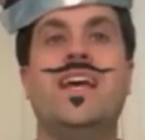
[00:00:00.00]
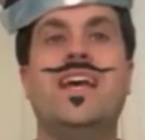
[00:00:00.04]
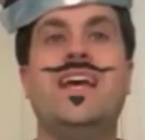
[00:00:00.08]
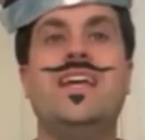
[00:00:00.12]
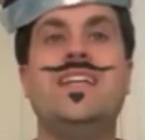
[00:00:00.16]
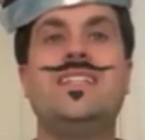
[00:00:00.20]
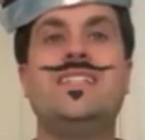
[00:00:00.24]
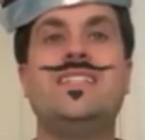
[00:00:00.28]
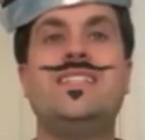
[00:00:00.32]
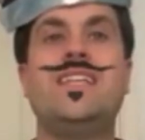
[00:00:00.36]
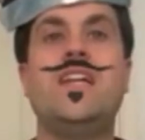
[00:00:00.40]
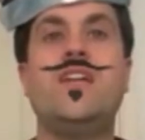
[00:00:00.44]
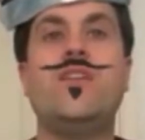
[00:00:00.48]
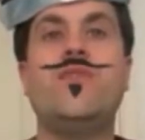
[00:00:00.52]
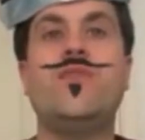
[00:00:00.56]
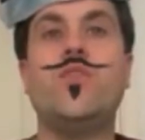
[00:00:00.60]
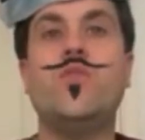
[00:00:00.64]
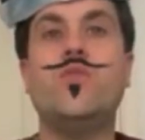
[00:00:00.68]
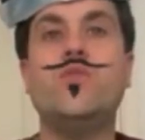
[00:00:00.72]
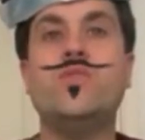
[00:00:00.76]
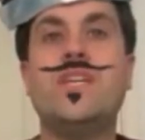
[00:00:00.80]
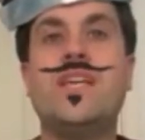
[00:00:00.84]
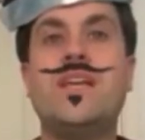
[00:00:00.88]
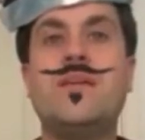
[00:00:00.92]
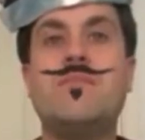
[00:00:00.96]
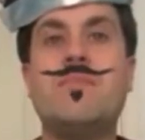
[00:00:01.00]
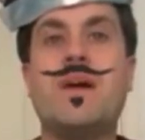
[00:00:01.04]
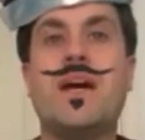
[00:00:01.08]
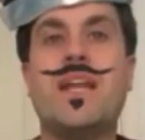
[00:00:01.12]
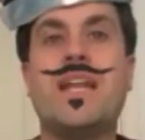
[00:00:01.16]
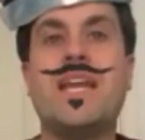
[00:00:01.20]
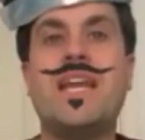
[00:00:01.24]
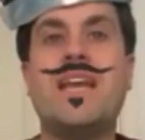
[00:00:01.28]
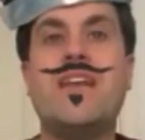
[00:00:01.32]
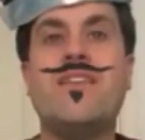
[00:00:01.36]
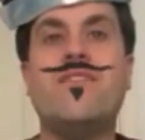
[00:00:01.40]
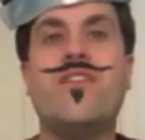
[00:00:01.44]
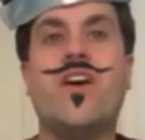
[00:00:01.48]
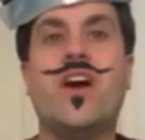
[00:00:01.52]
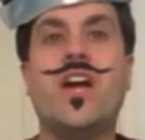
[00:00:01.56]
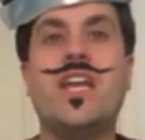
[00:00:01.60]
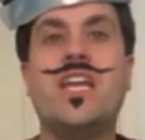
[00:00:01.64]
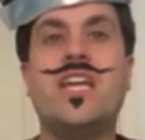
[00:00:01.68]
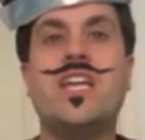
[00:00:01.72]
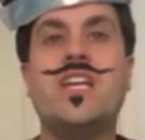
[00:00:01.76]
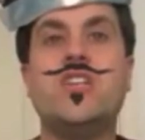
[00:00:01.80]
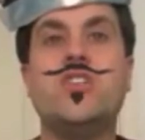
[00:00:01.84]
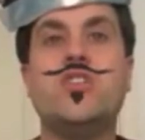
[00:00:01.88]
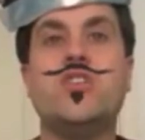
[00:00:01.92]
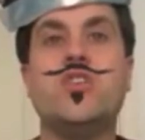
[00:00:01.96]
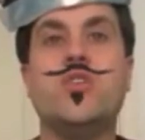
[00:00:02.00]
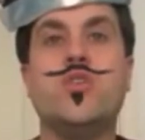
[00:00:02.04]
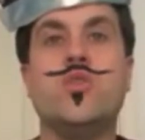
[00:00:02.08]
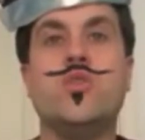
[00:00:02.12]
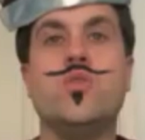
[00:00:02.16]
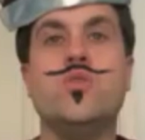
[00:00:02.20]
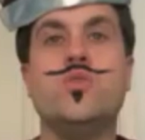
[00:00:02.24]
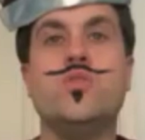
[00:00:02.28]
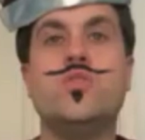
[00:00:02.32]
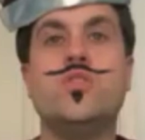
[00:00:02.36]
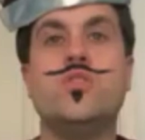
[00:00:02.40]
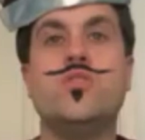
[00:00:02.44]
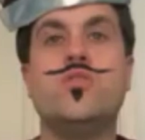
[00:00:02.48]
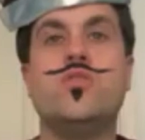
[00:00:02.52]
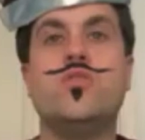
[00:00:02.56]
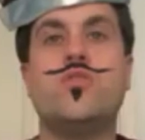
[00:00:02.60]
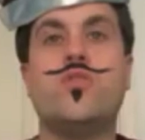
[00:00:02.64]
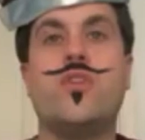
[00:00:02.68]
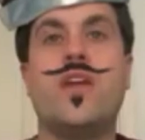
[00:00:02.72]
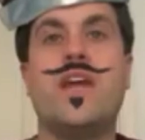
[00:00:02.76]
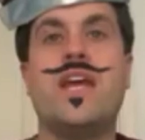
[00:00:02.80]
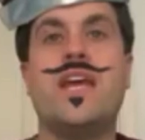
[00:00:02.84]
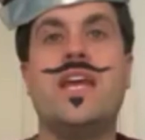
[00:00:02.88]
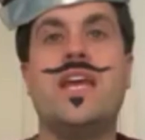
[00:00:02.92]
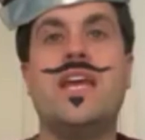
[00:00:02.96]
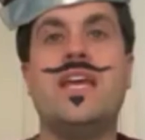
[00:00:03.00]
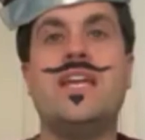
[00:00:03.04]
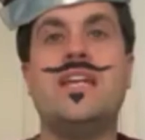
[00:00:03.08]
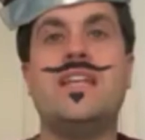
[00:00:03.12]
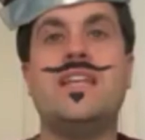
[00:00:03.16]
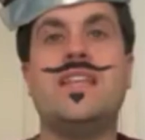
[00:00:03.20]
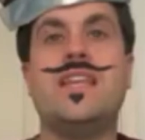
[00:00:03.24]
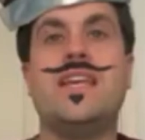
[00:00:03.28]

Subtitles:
Instead of using money, Vikings used to trade